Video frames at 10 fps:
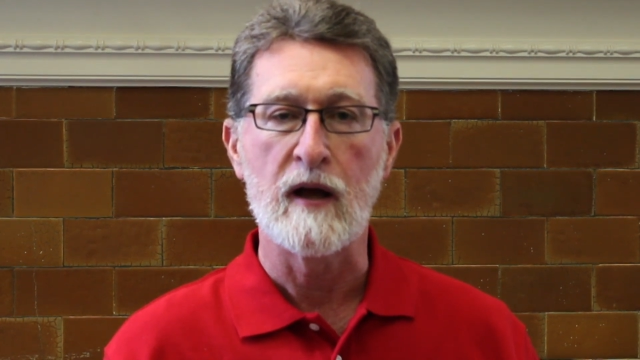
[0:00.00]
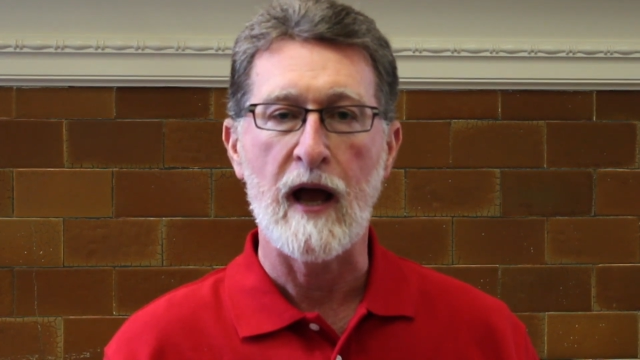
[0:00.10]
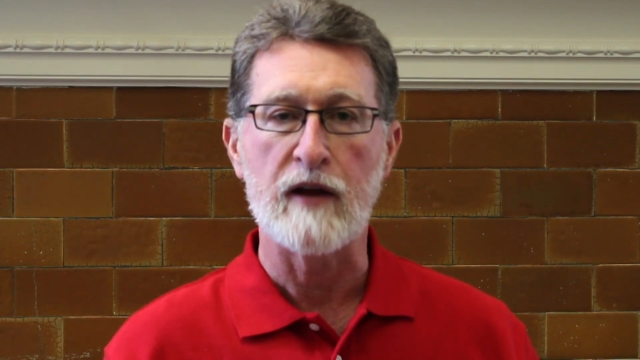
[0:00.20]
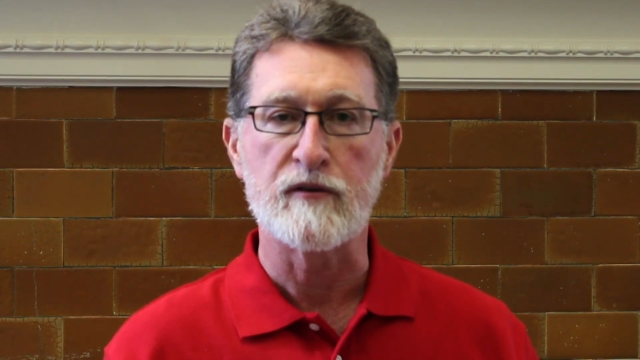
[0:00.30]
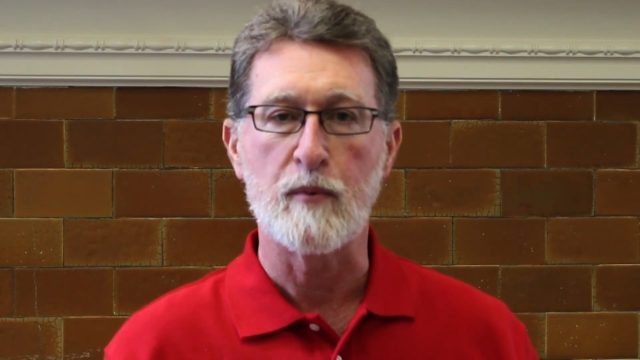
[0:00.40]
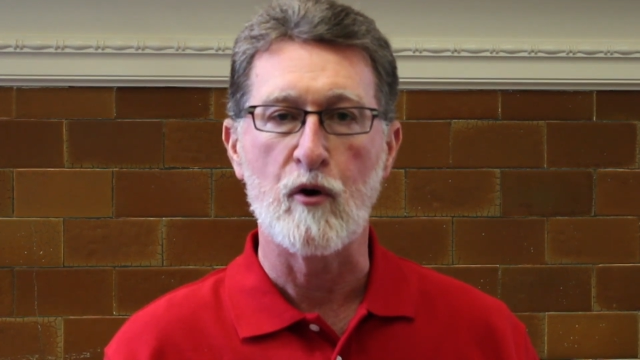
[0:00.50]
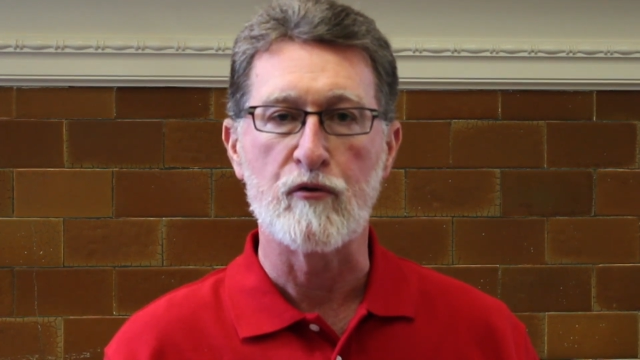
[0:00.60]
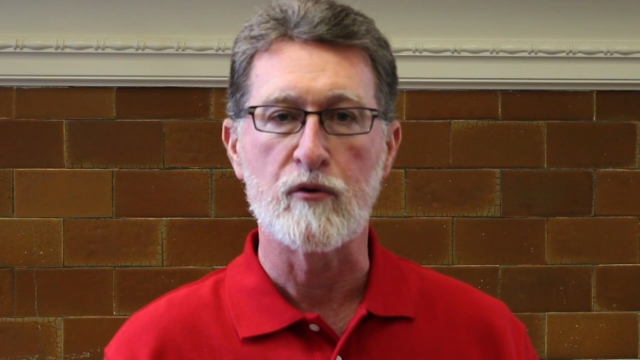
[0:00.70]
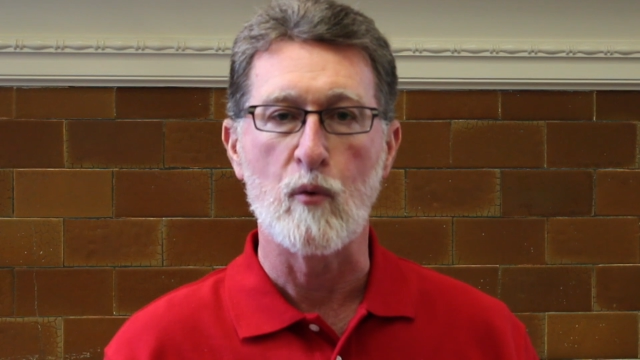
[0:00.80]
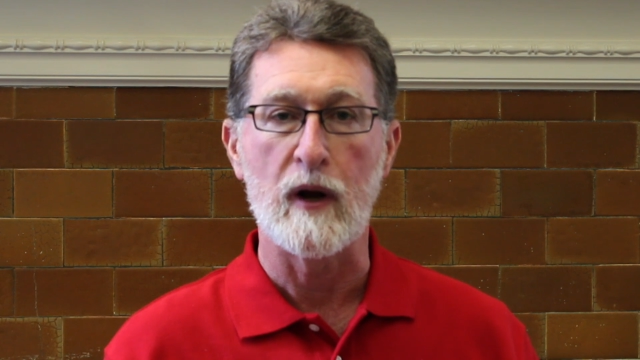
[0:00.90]
as
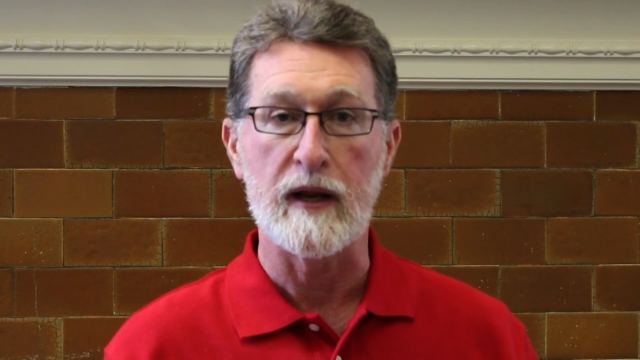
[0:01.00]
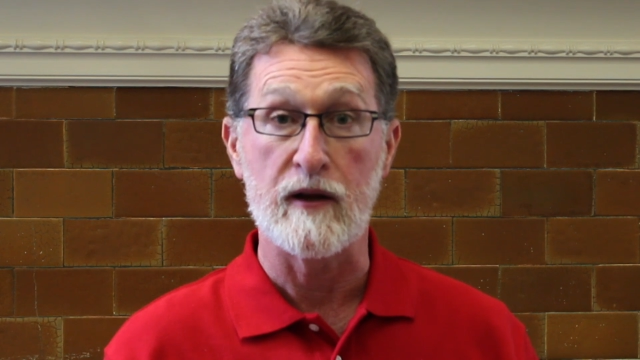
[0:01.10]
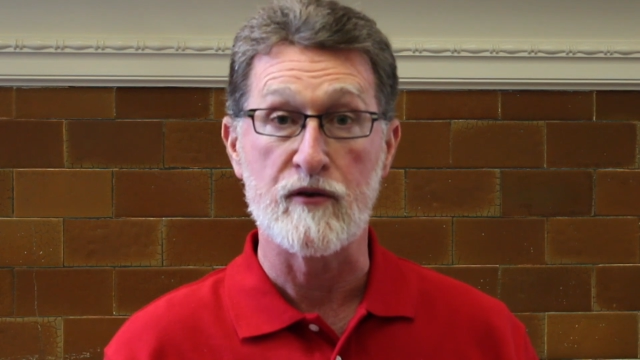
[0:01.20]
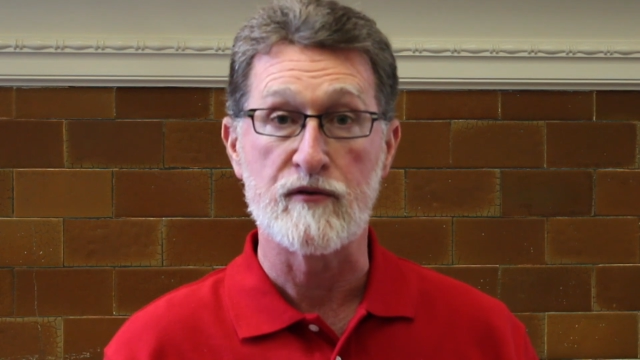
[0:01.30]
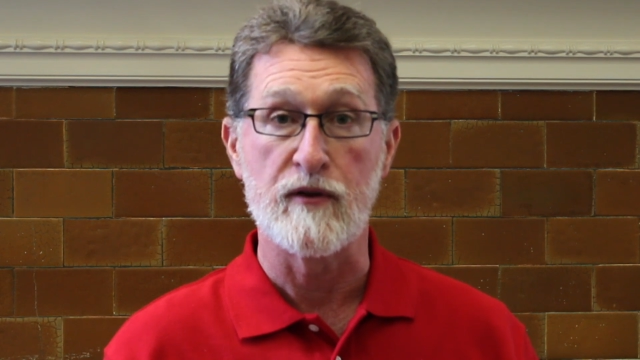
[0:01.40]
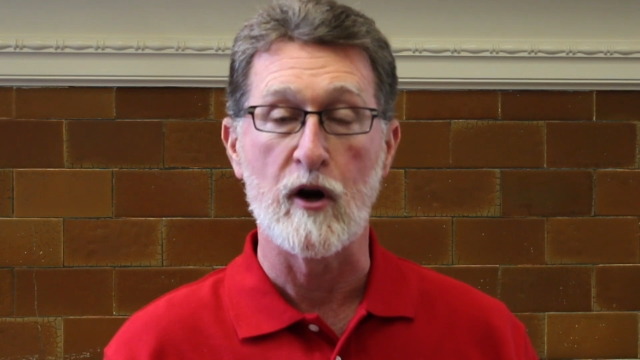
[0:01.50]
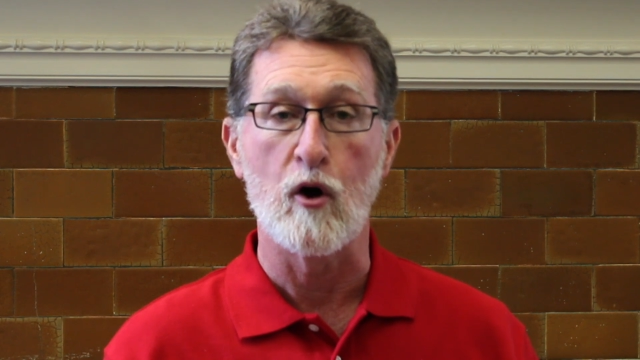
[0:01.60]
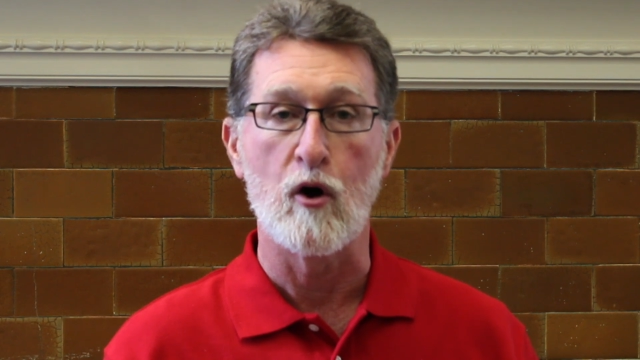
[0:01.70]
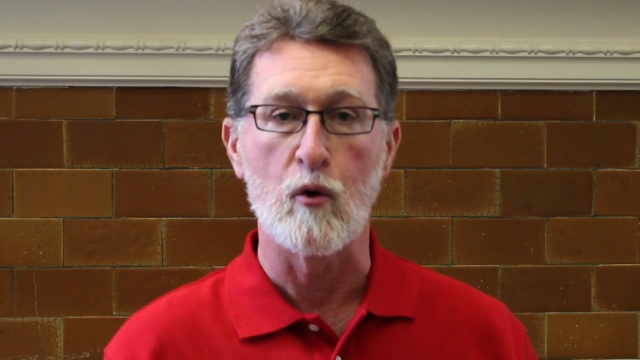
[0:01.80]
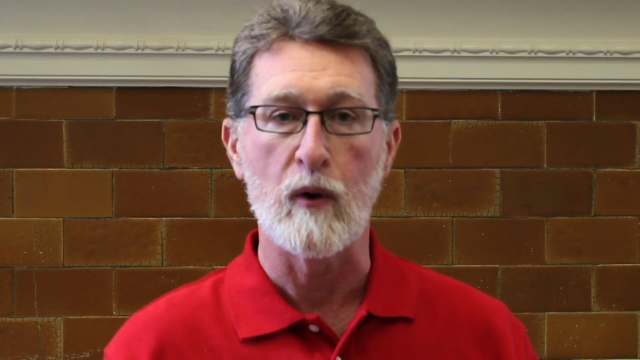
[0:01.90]
opposed to what is there
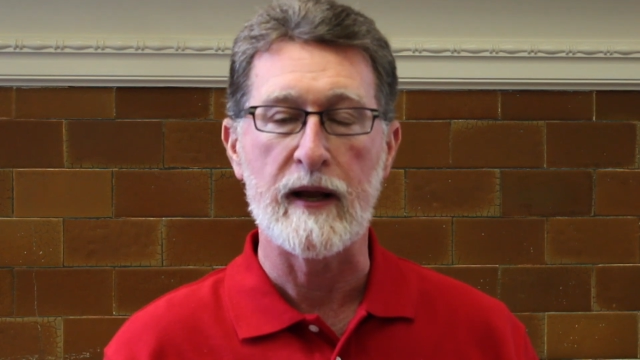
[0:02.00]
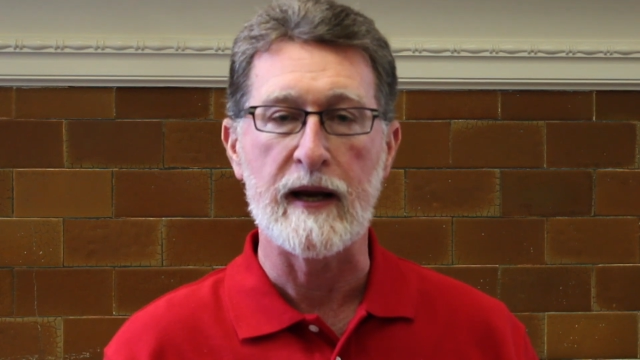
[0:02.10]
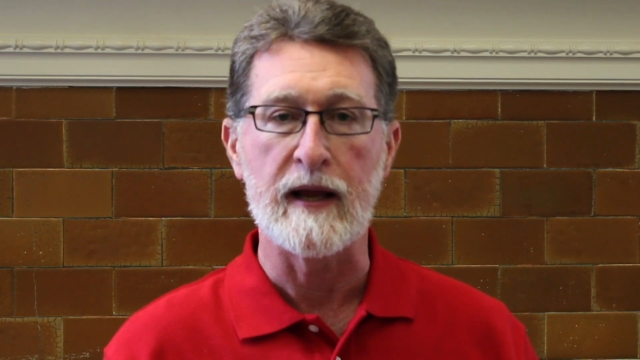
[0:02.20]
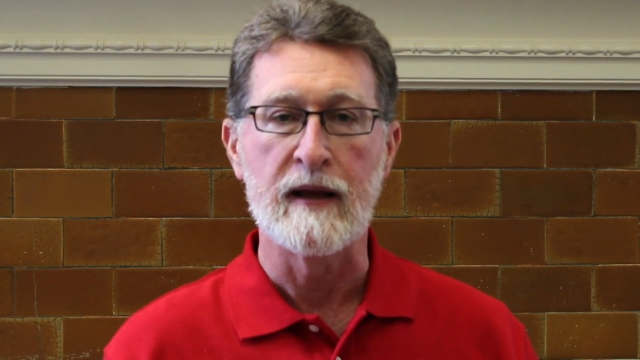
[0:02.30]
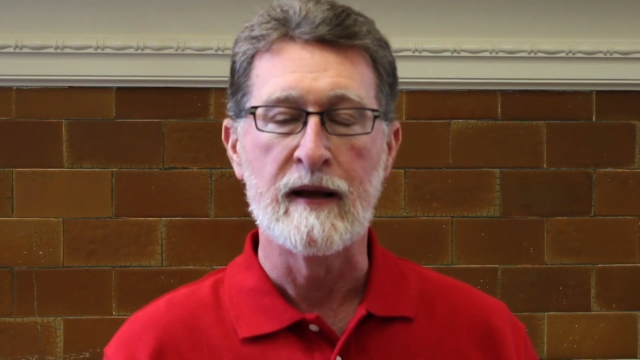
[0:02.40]
already.